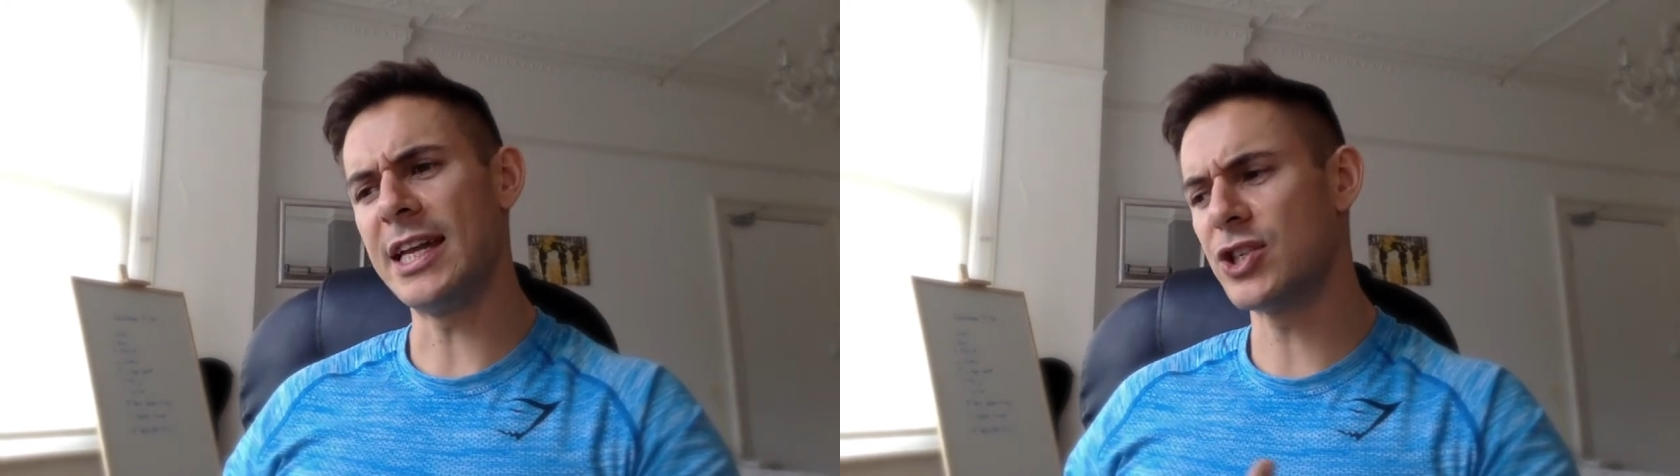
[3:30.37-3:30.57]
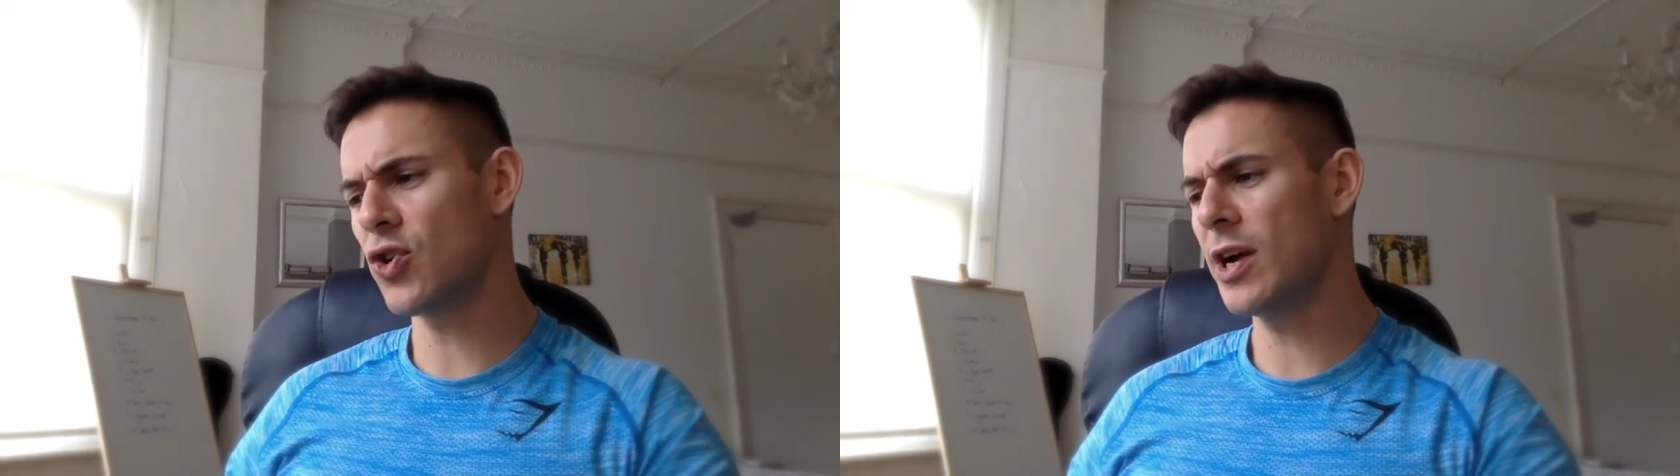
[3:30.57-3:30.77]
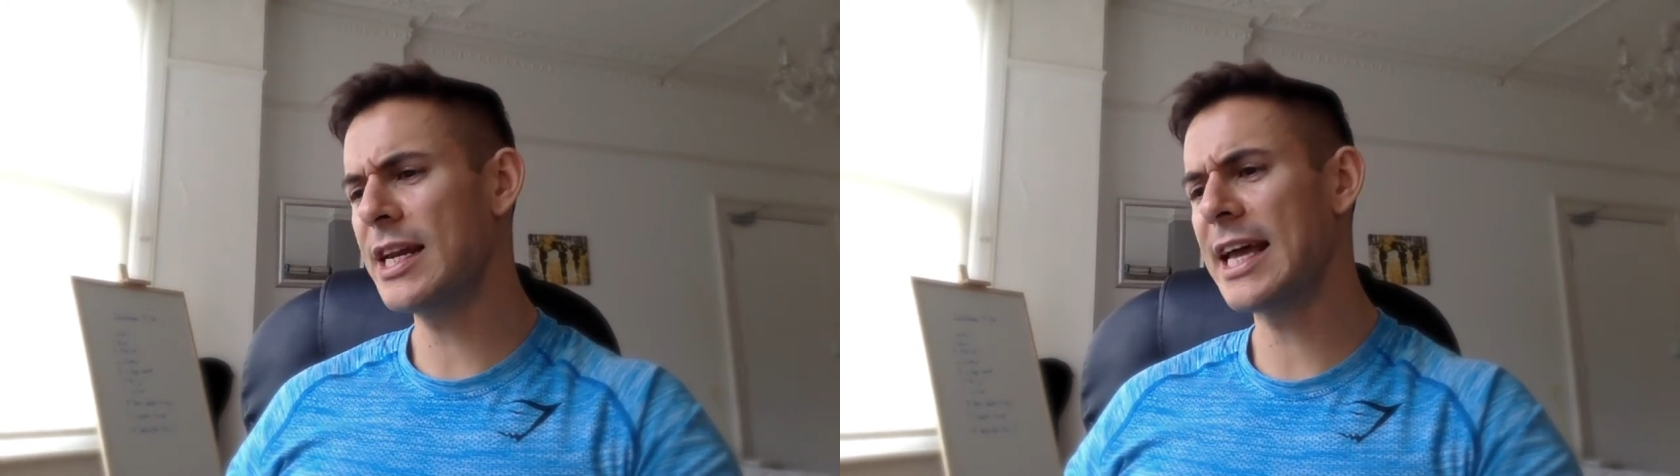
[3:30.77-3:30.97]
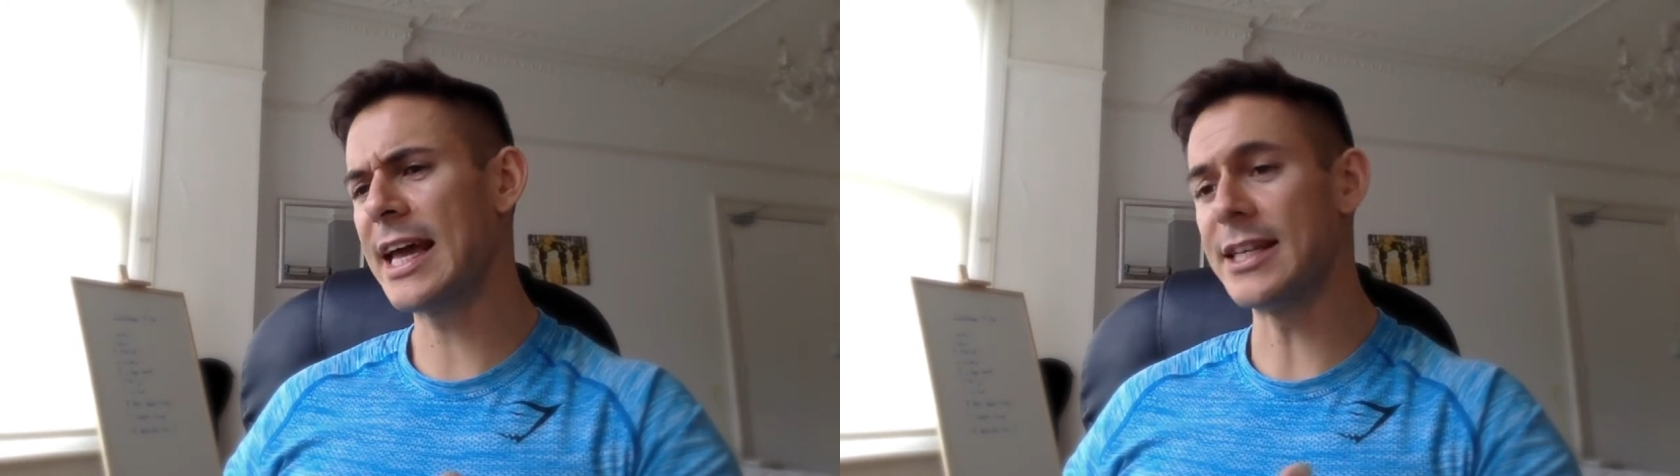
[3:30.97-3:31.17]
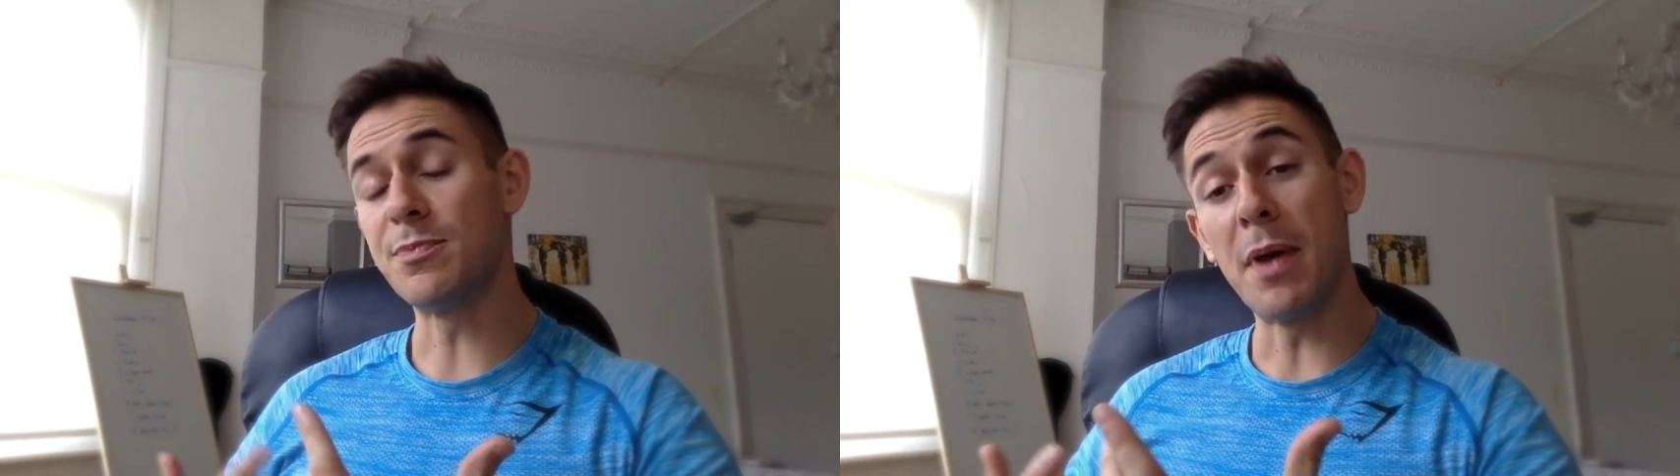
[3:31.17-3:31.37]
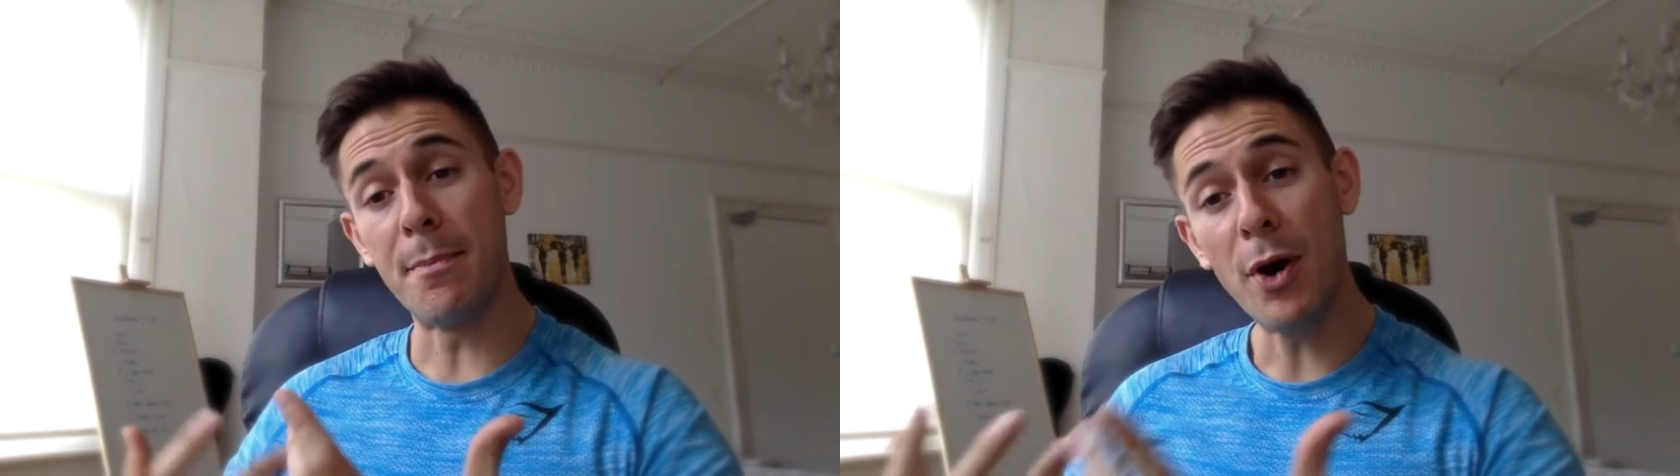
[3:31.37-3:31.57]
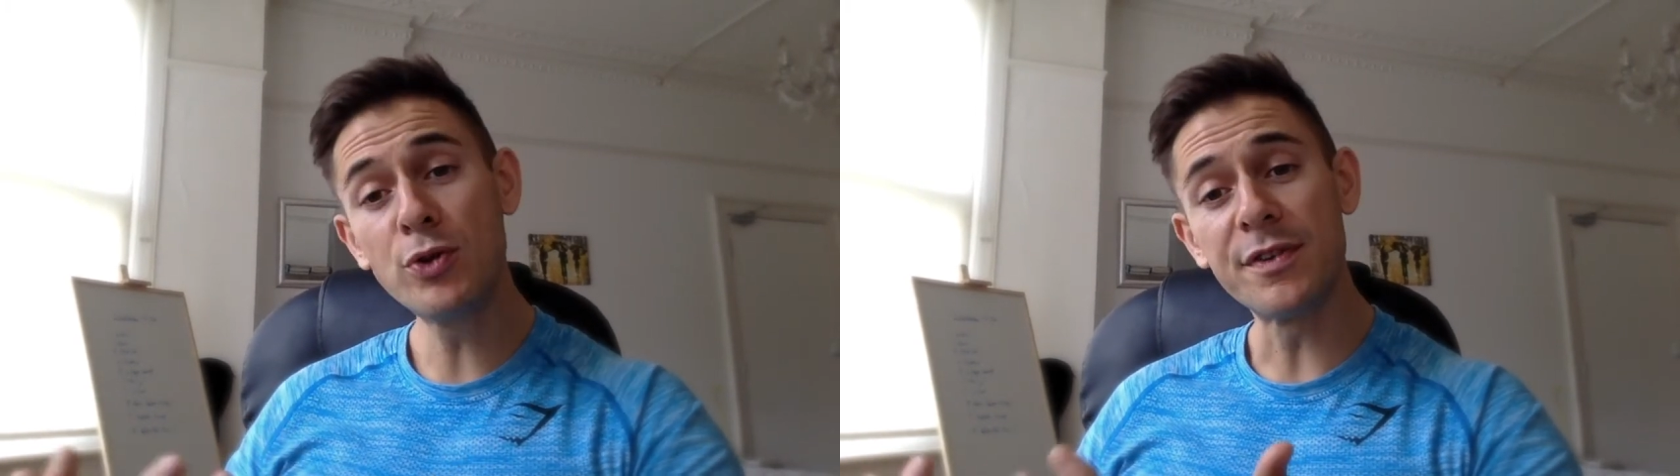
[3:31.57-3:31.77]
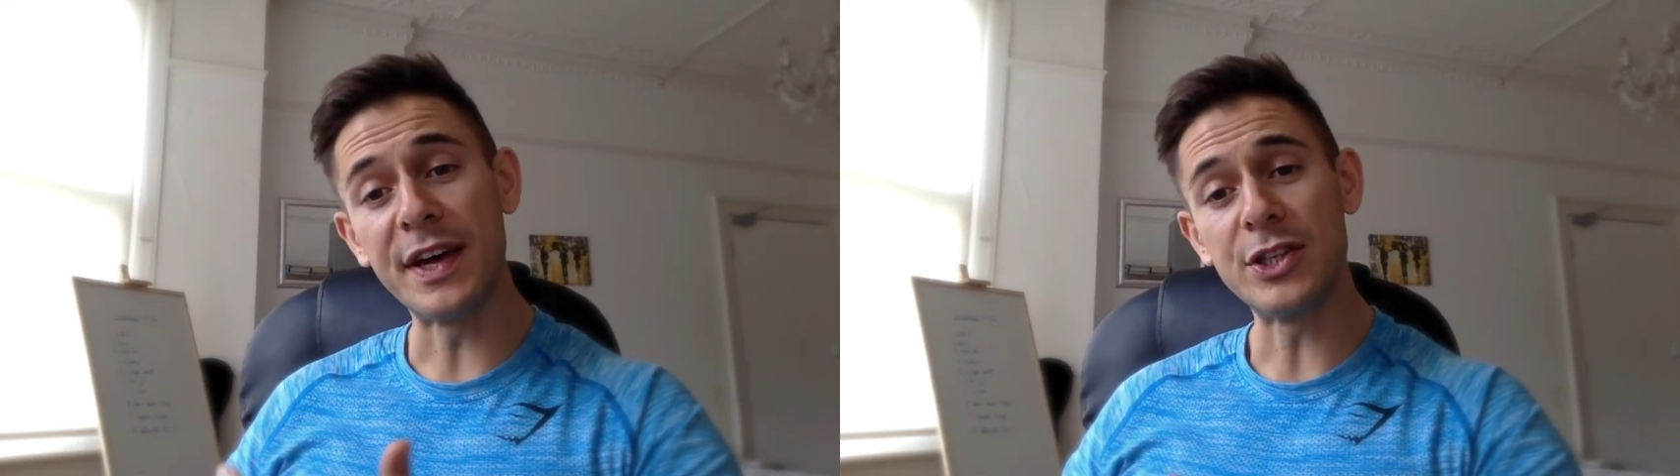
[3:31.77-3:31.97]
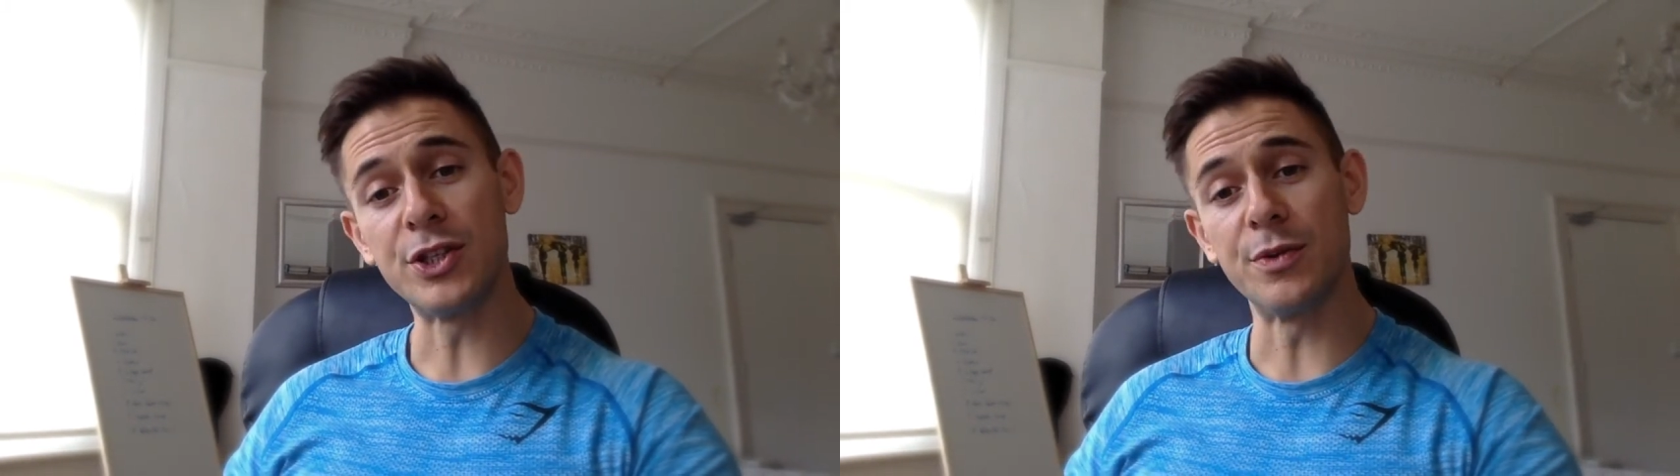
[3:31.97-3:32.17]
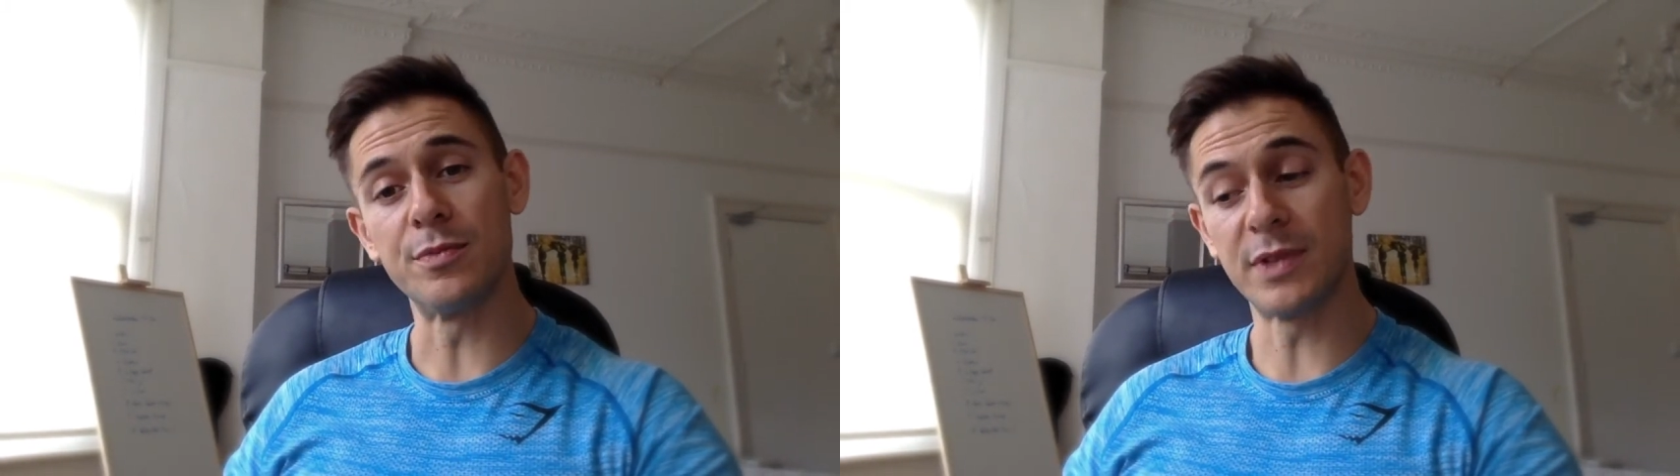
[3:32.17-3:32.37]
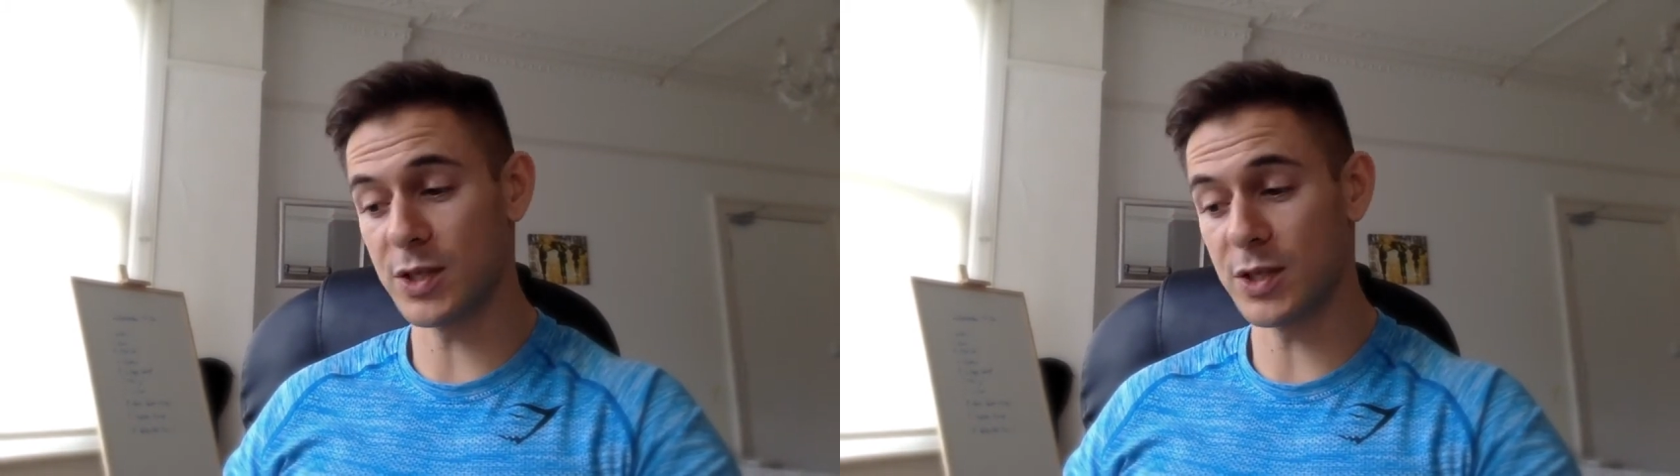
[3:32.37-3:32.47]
it motivates you.